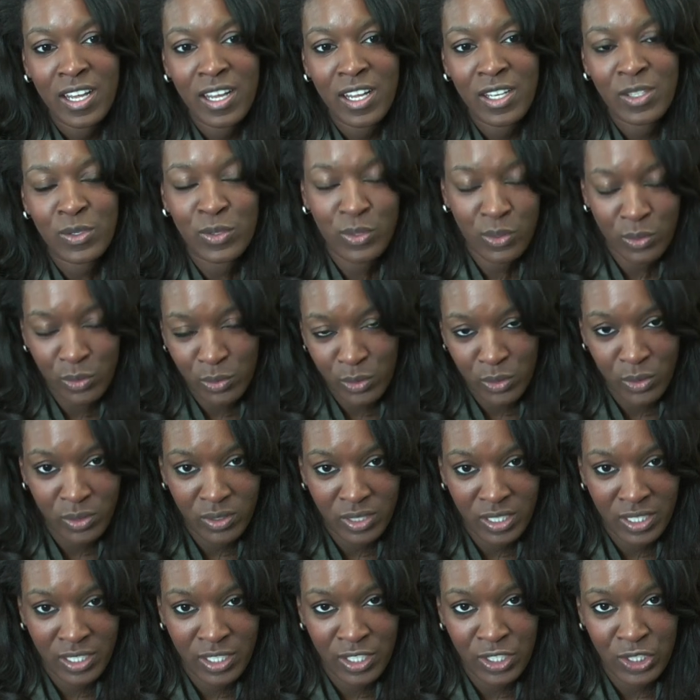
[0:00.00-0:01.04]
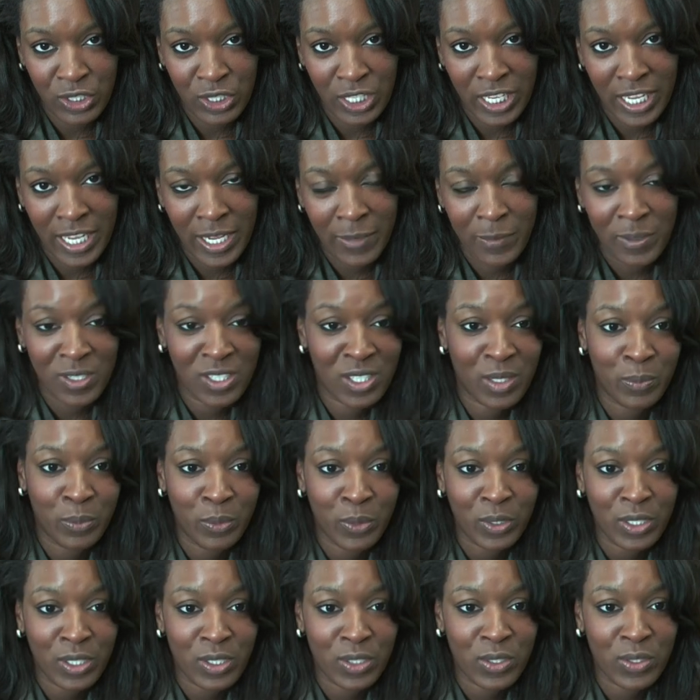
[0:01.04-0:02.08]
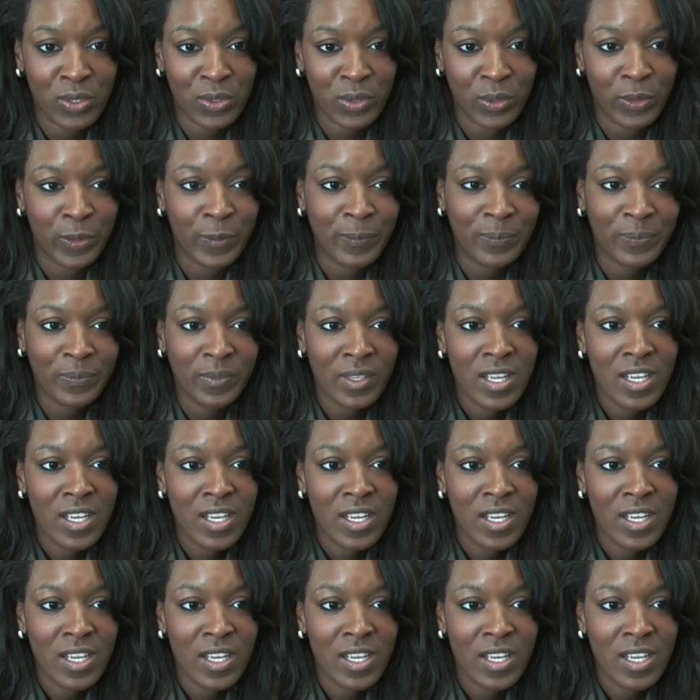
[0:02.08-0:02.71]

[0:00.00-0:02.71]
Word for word: school in the U K. I went to boarding school.